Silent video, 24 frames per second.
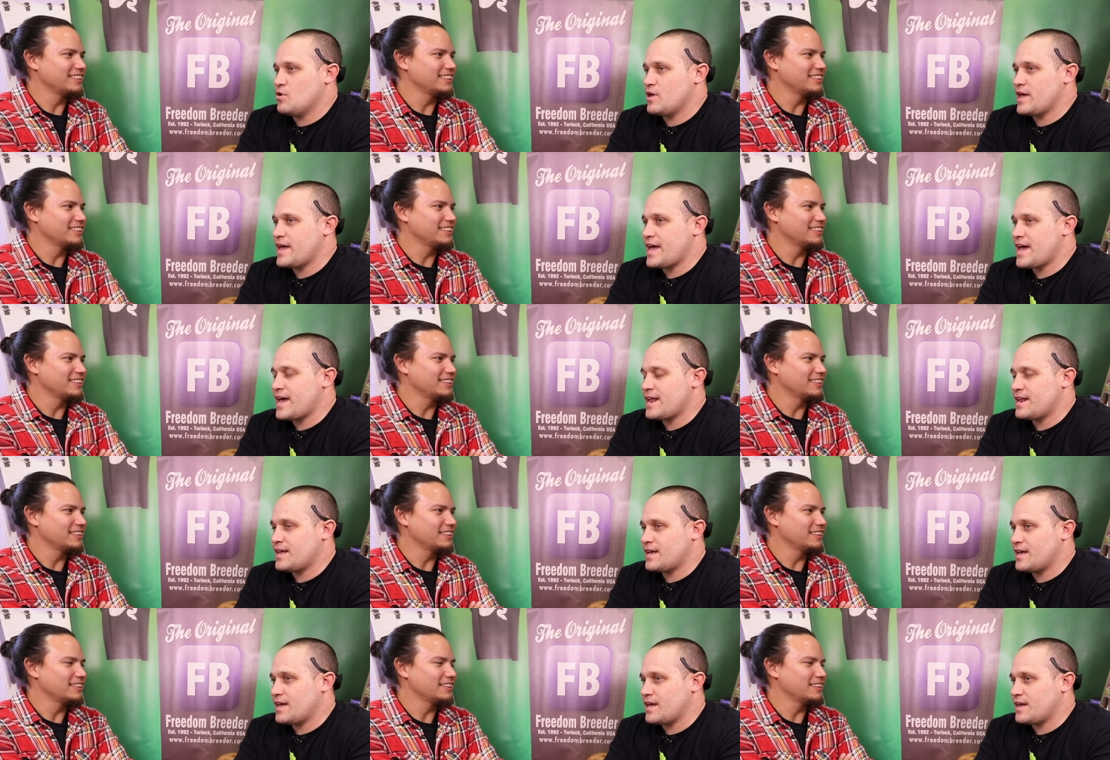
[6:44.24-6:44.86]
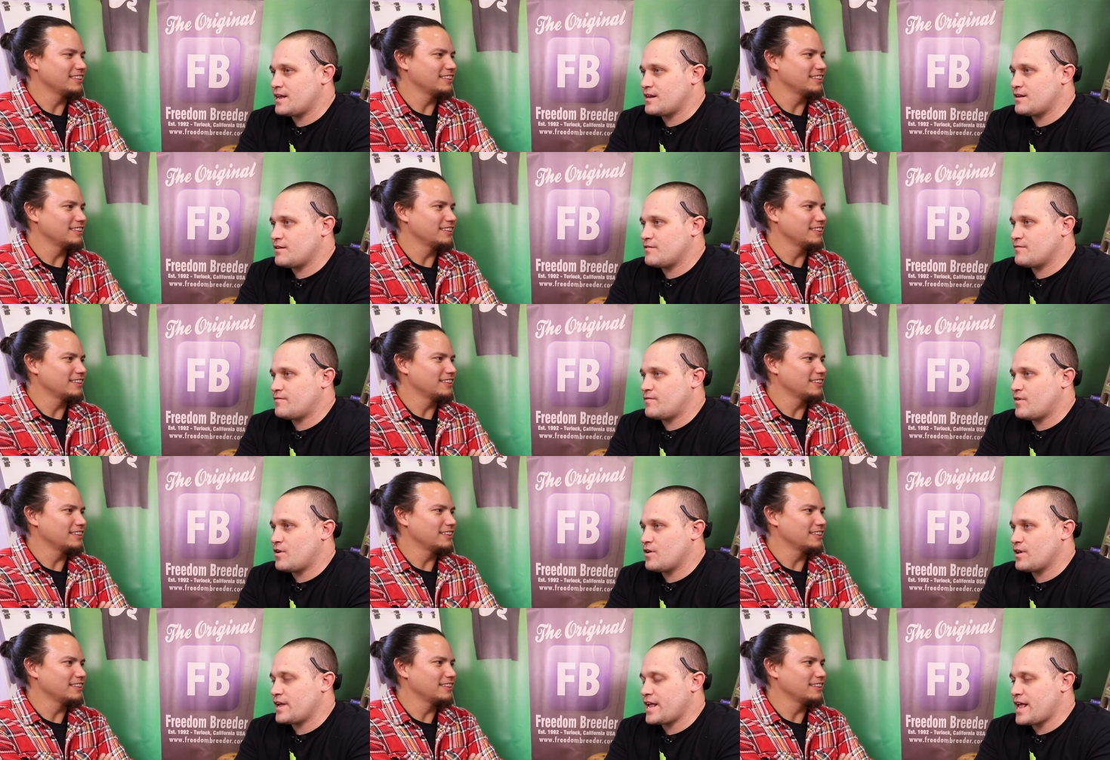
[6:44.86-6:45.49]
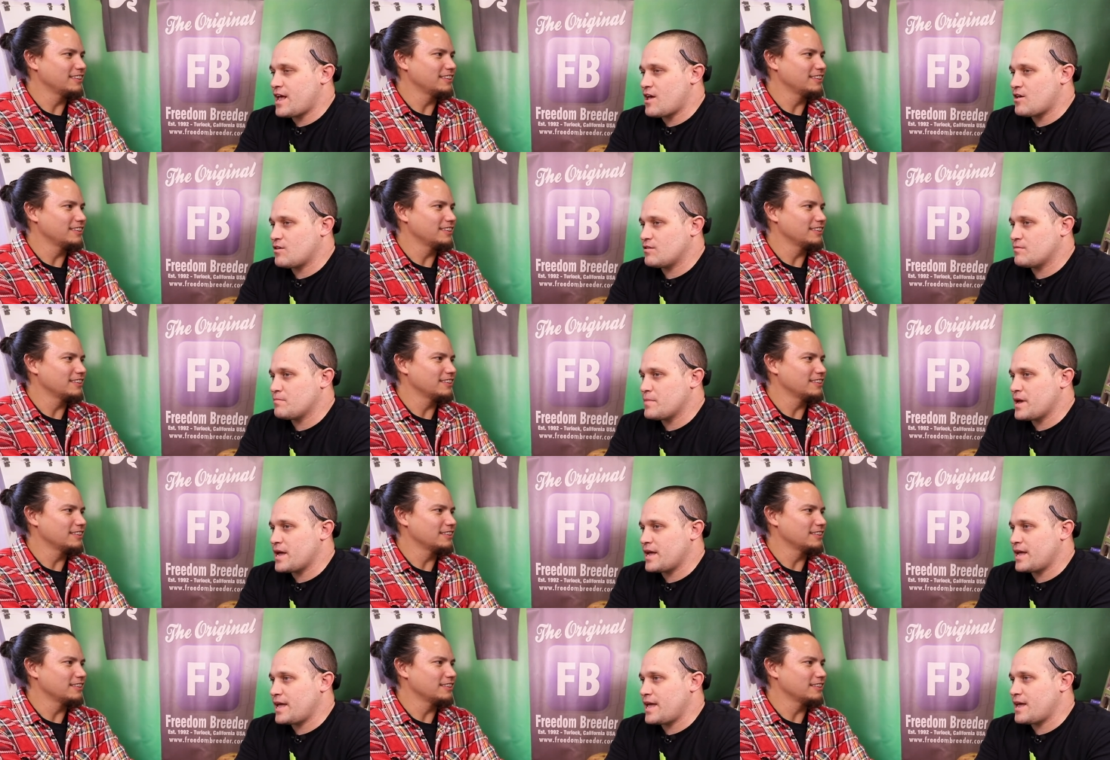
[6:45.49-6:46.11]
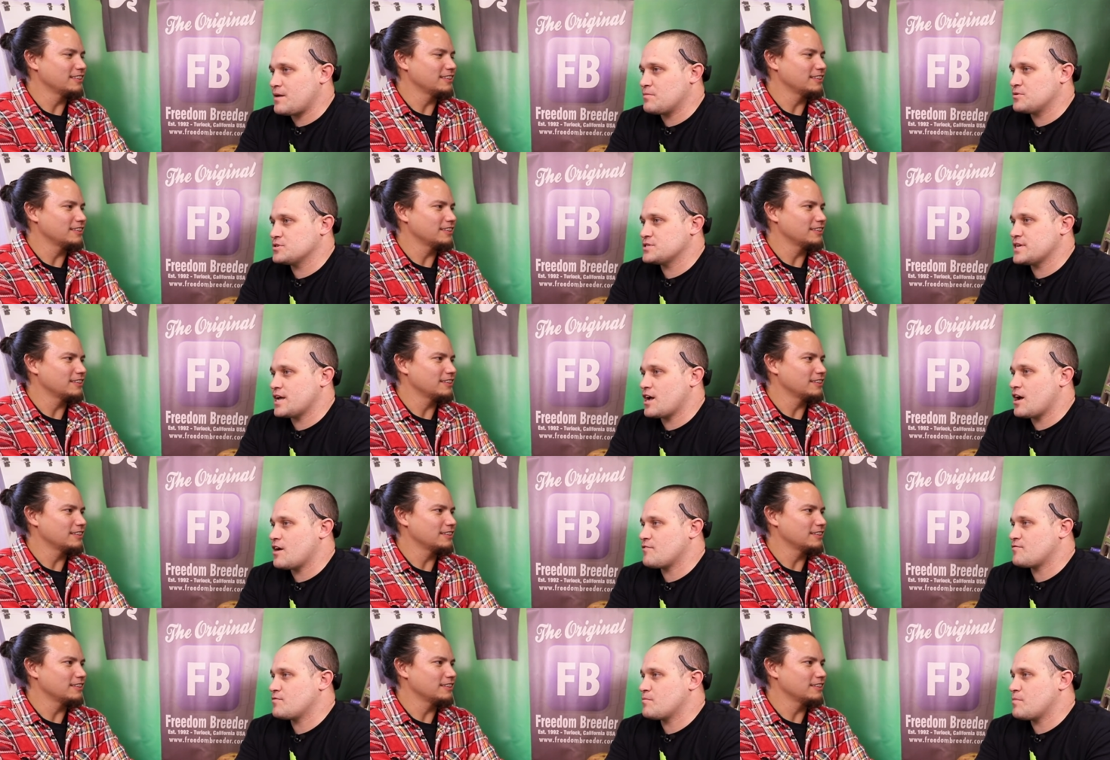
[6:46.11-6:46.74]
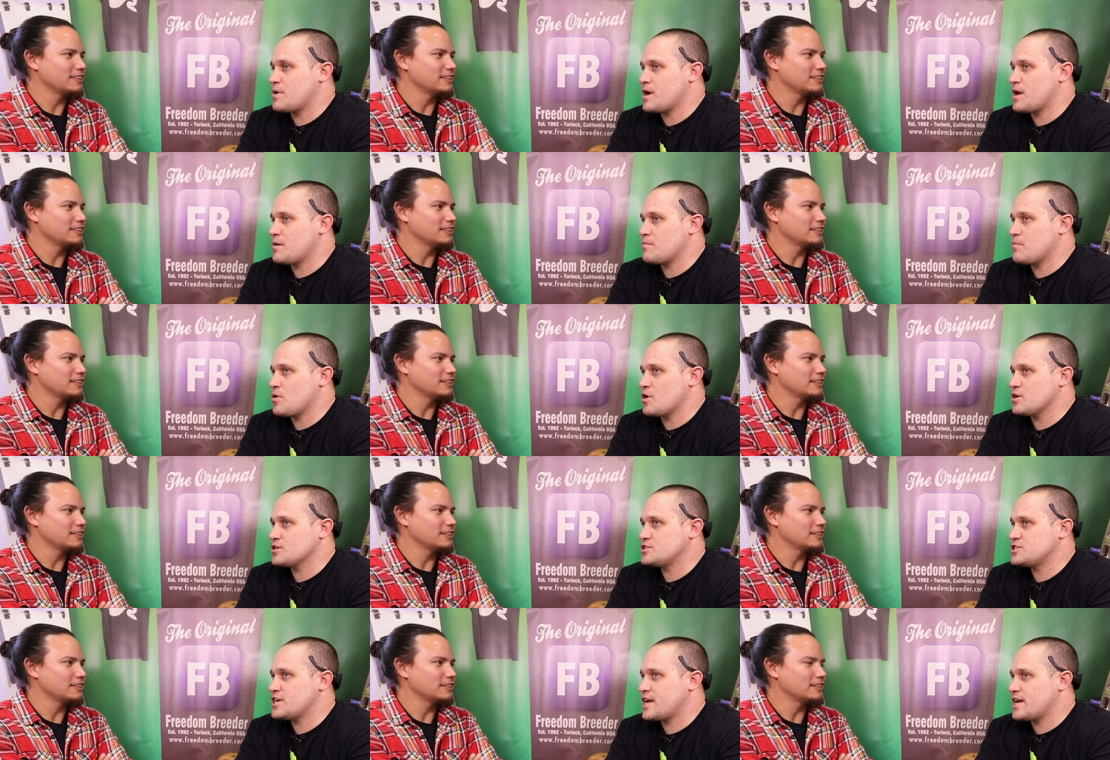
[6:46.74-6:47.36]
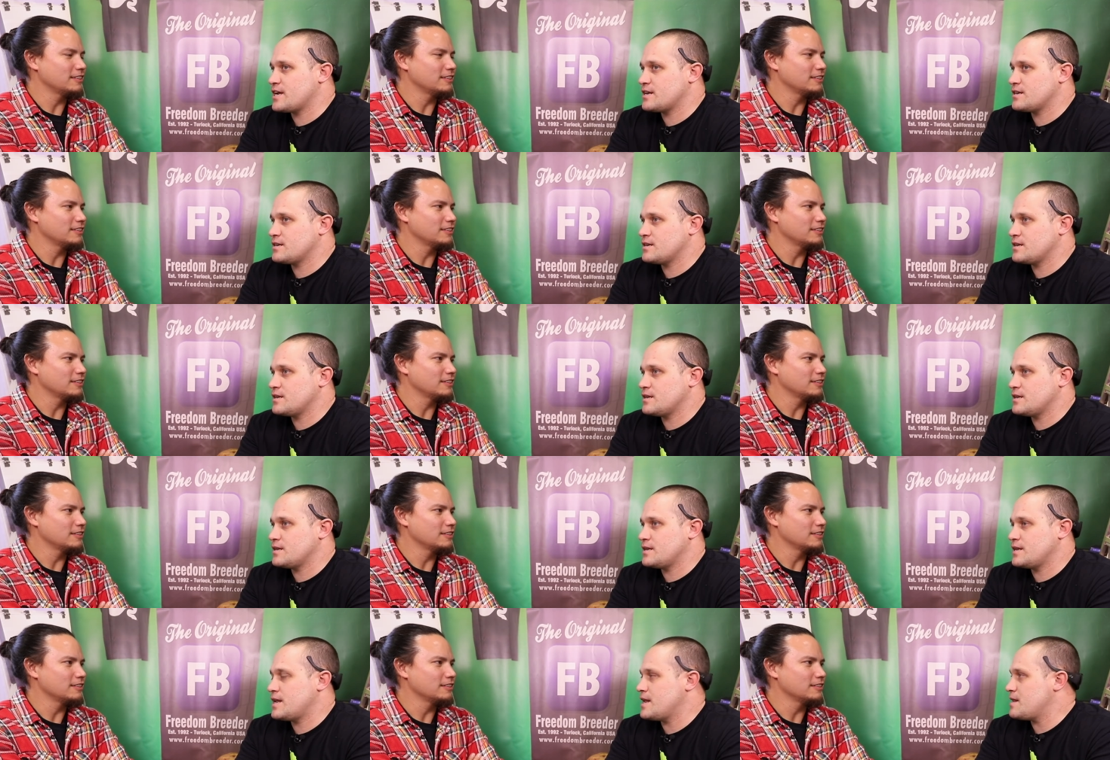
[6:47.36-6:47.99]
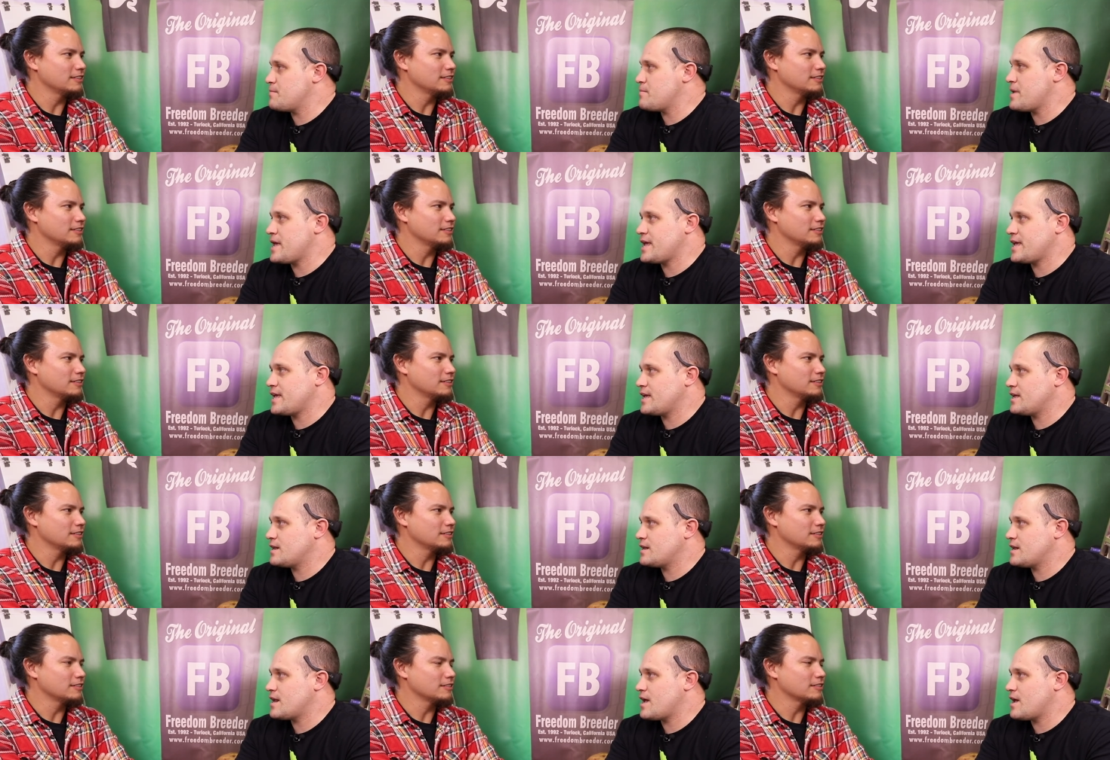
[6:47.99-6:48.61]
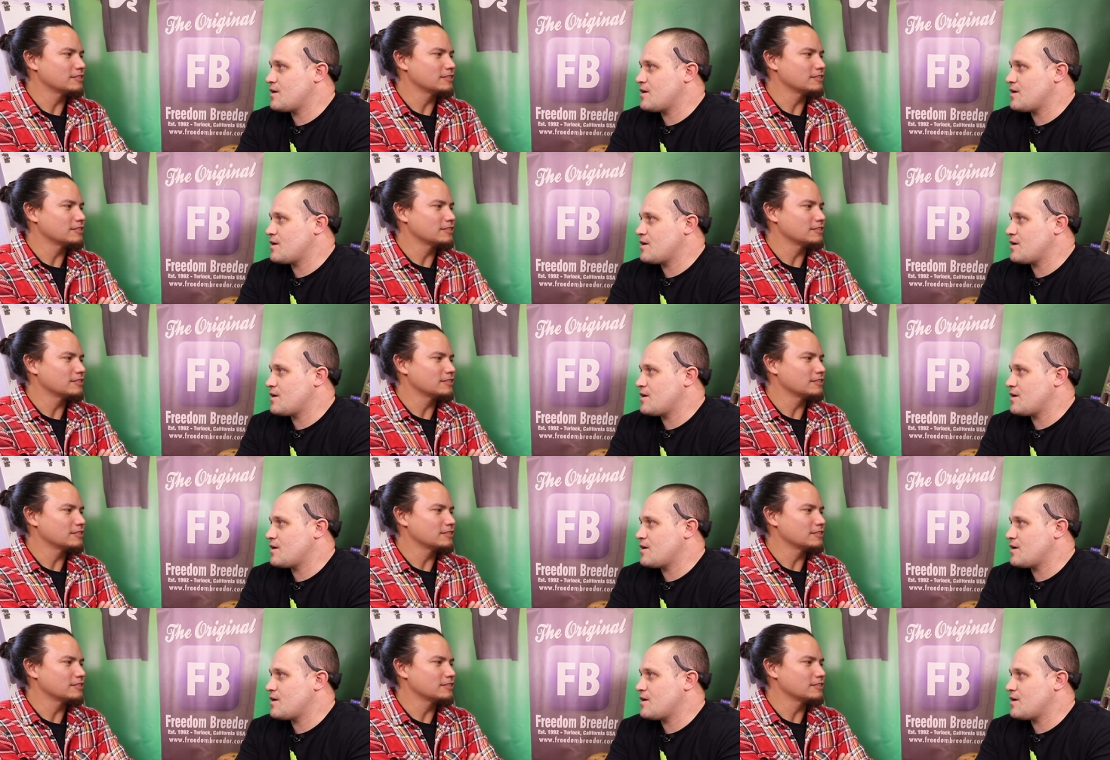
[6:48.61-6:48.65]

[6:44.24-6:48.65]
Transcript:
Speaker 1: well, I had a falling out. My animals I got from Brian Barczyk didn't make it.